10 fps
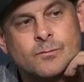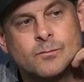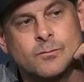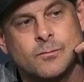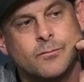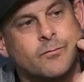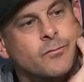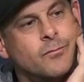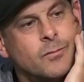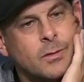or is it any
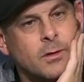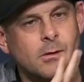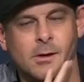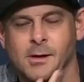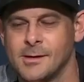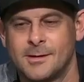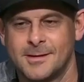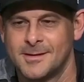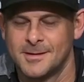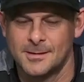type of lingering thing
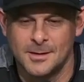with him?